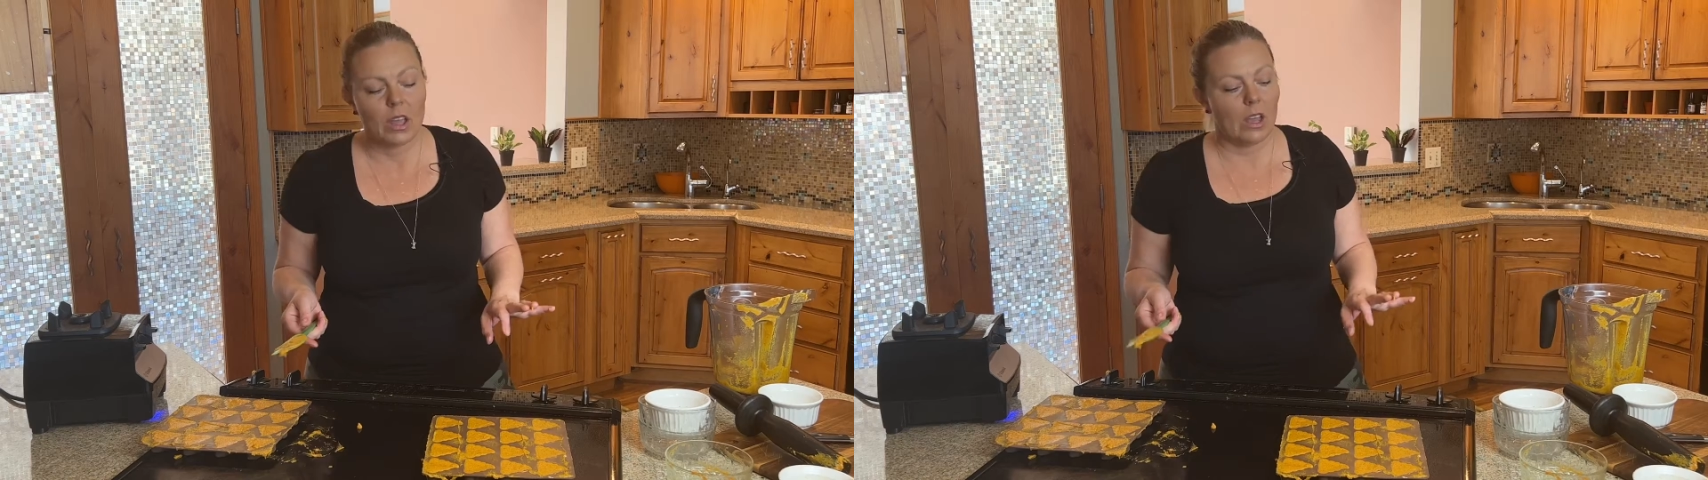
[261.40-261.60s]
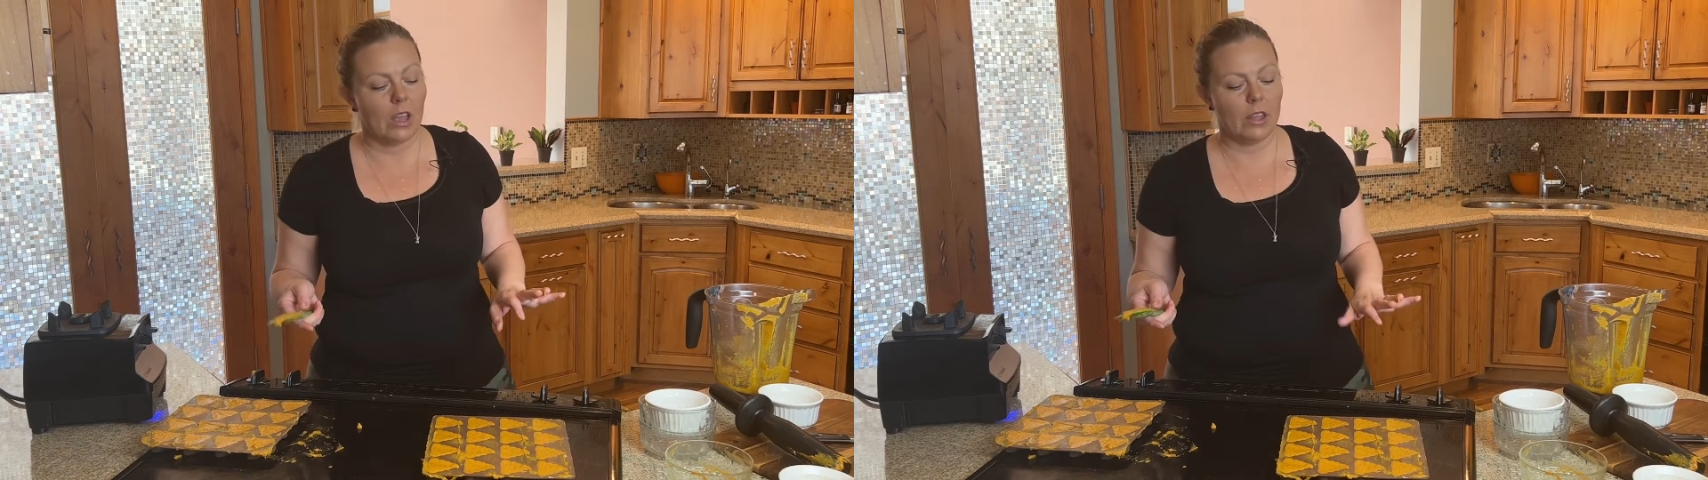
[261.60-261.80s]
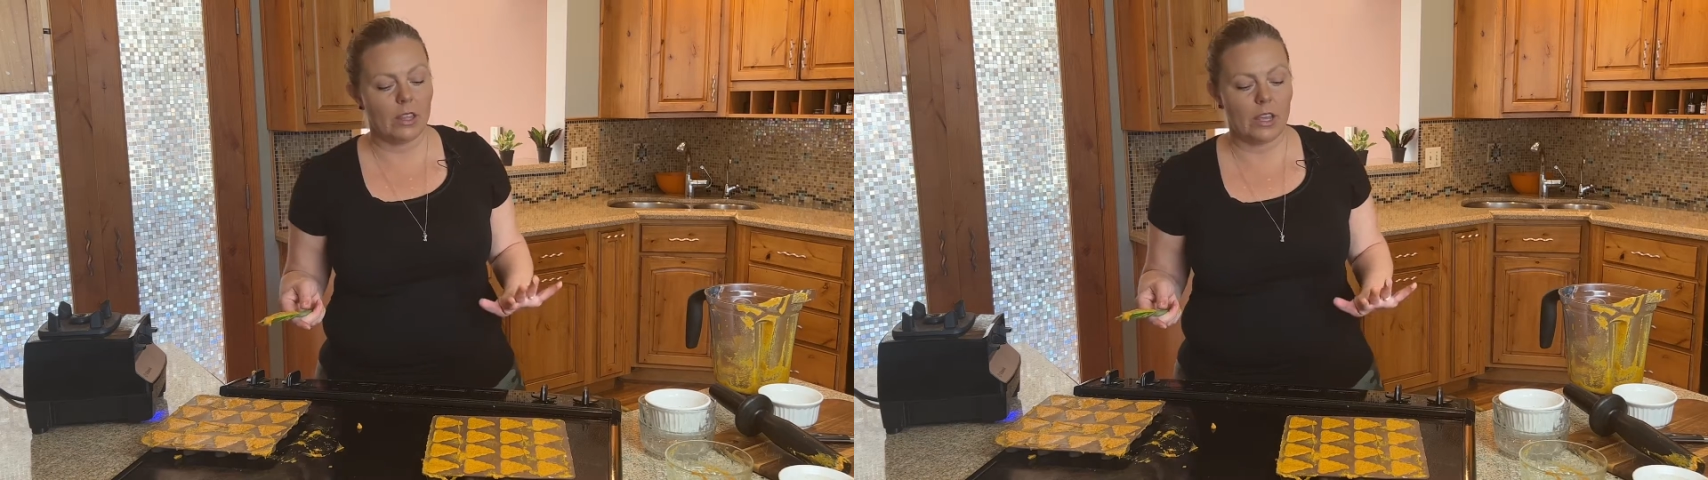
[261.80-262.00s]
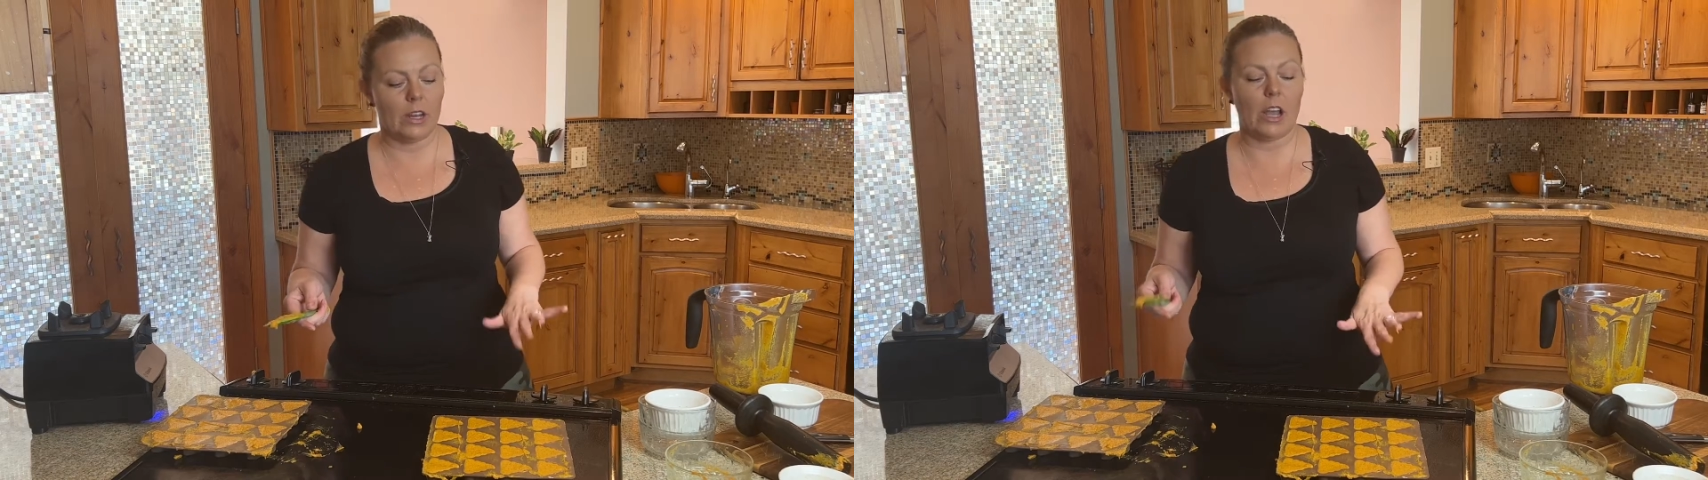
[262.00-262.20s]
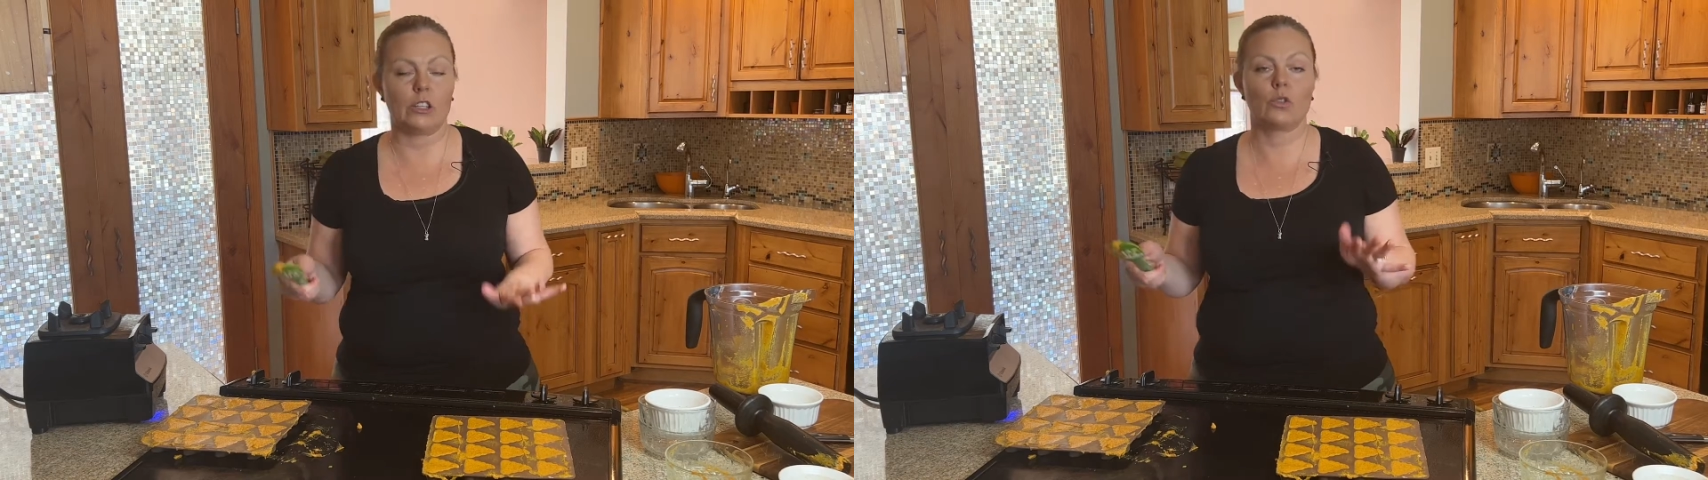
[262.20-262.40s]
And then
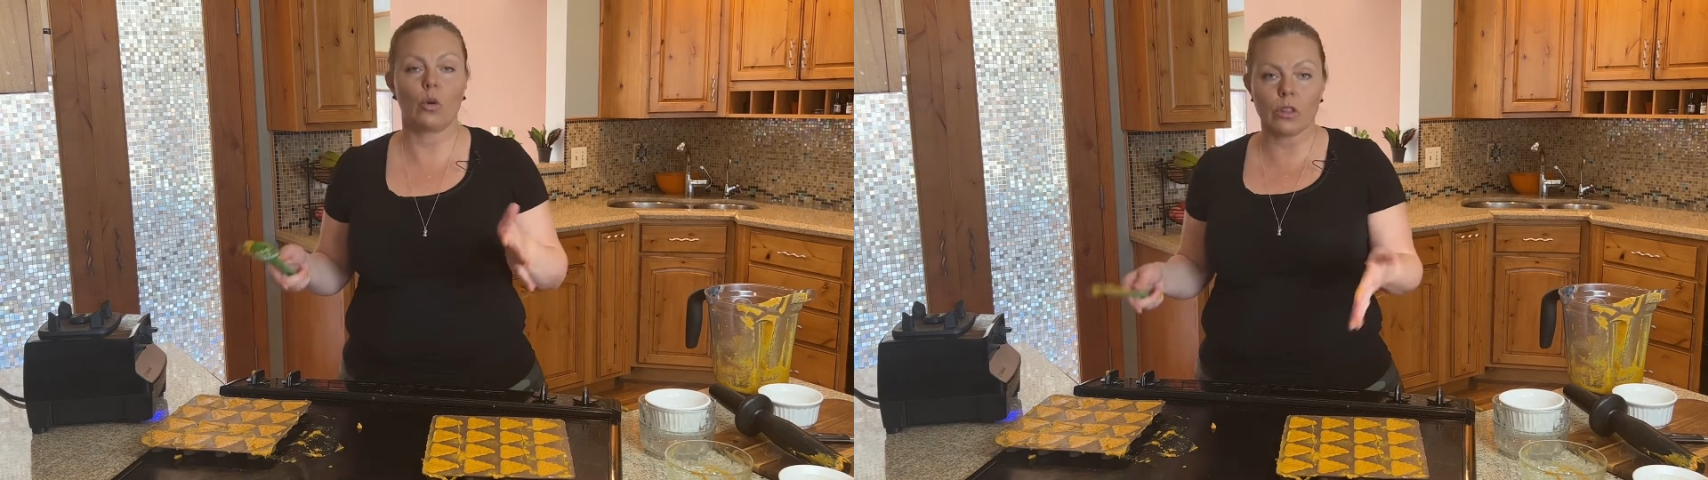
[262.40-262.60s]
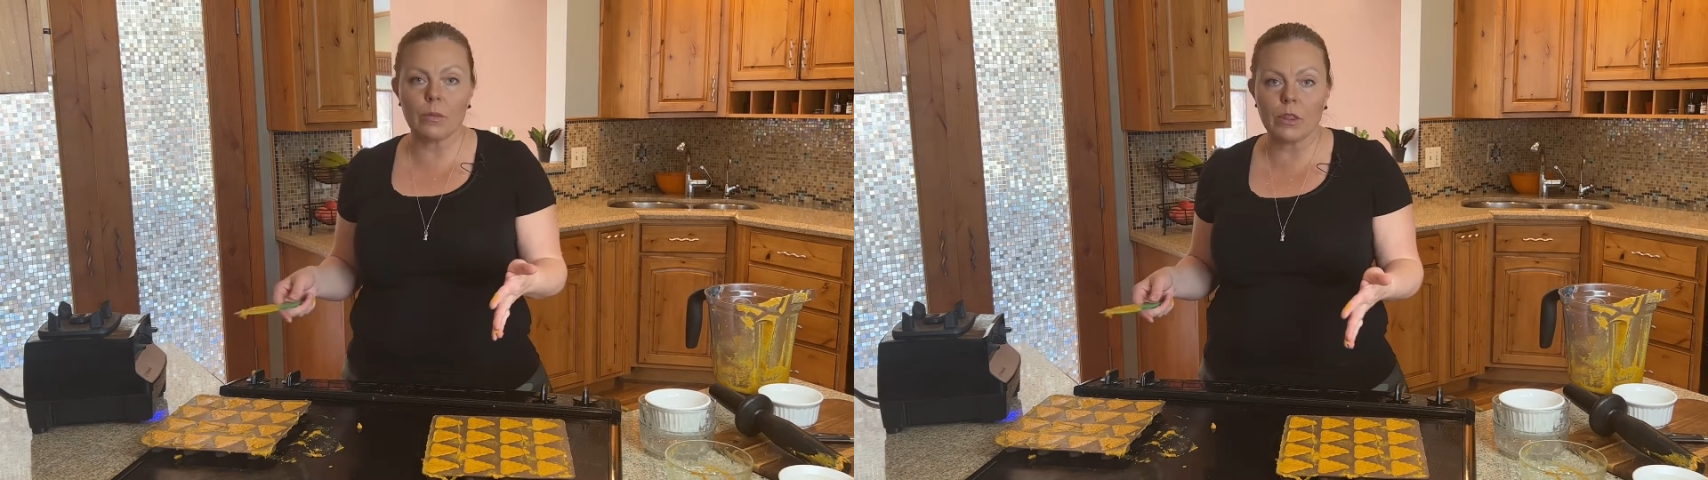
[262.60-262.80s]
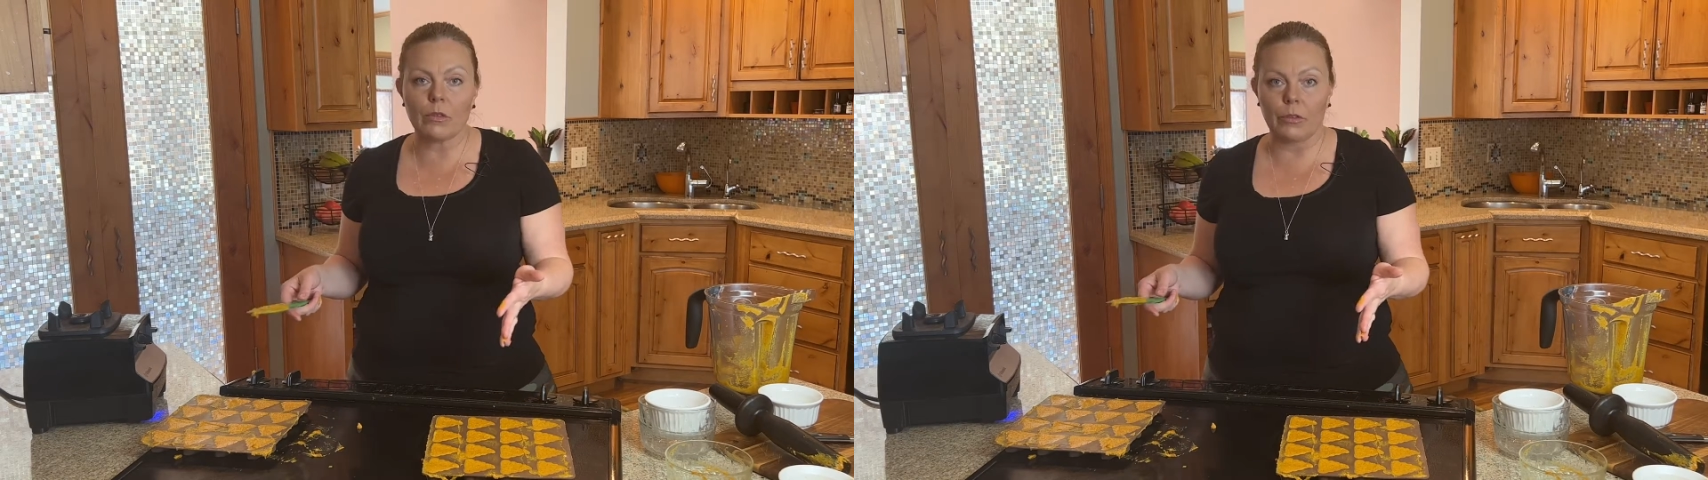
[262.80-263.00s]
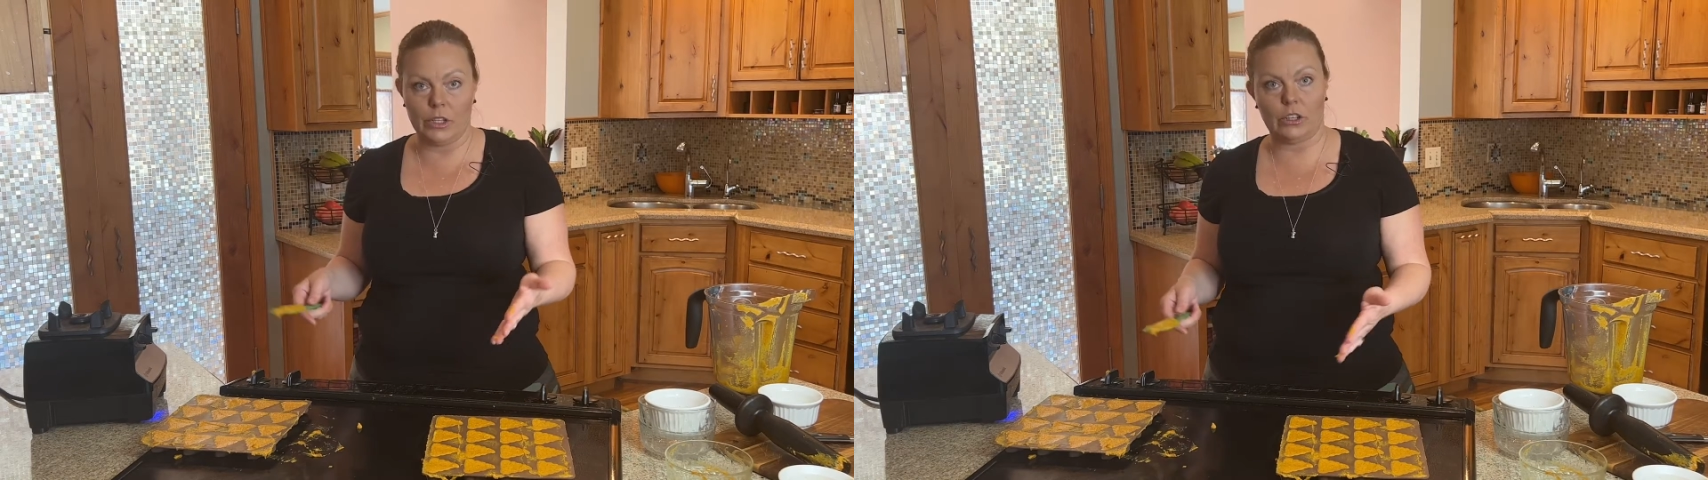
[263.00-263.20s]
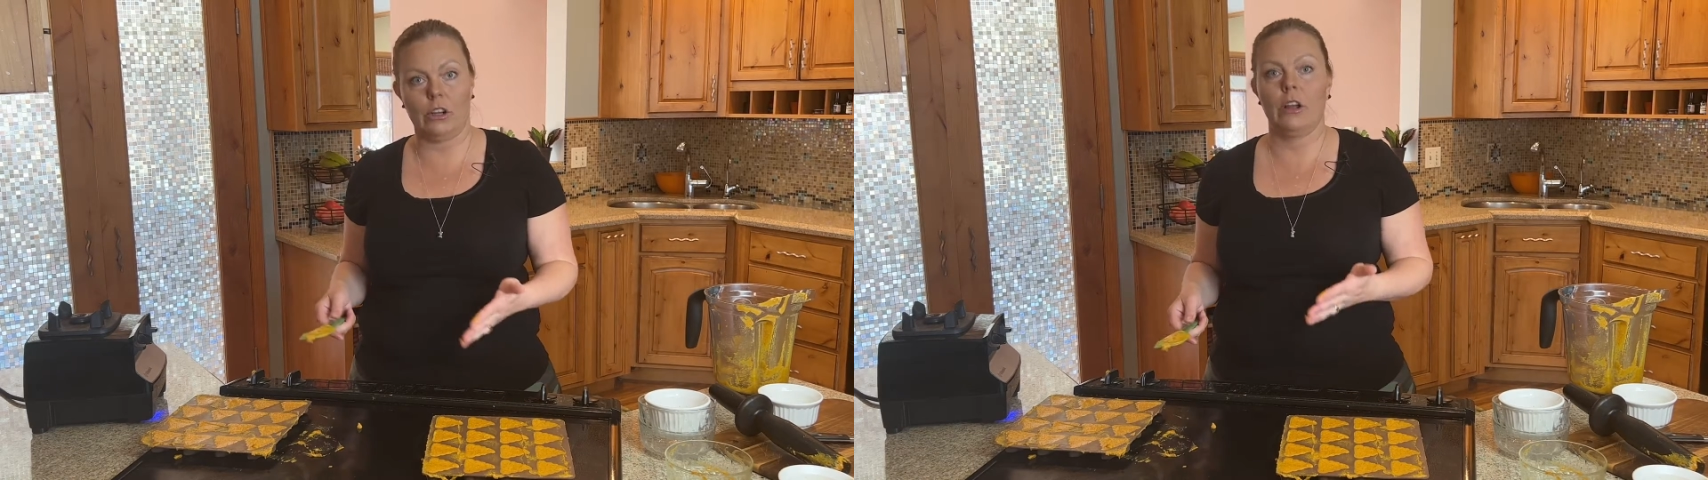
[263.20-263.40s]
I store them in the
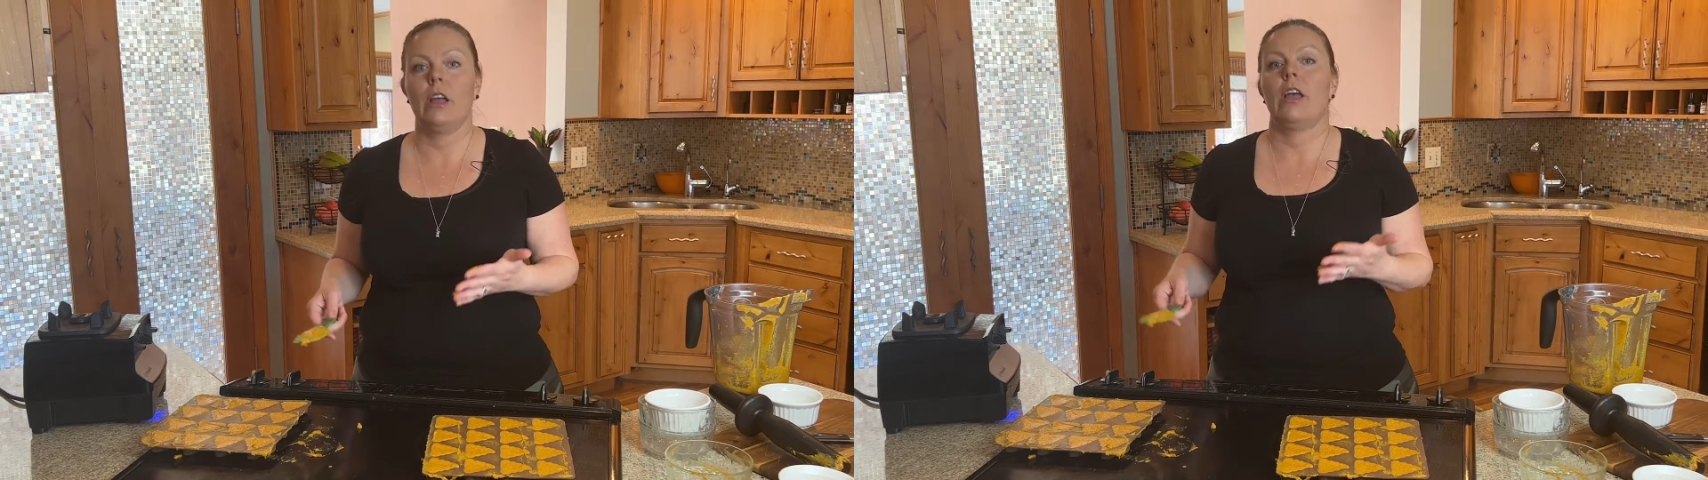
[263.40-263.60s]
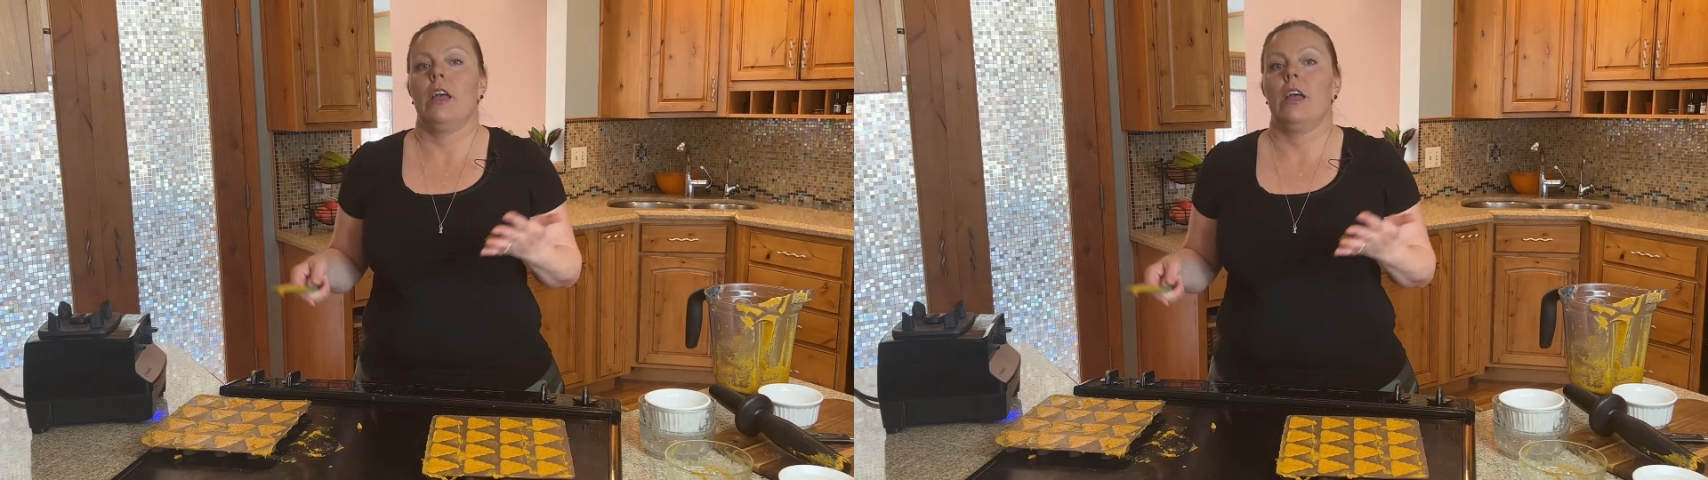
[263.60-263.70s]
freezer,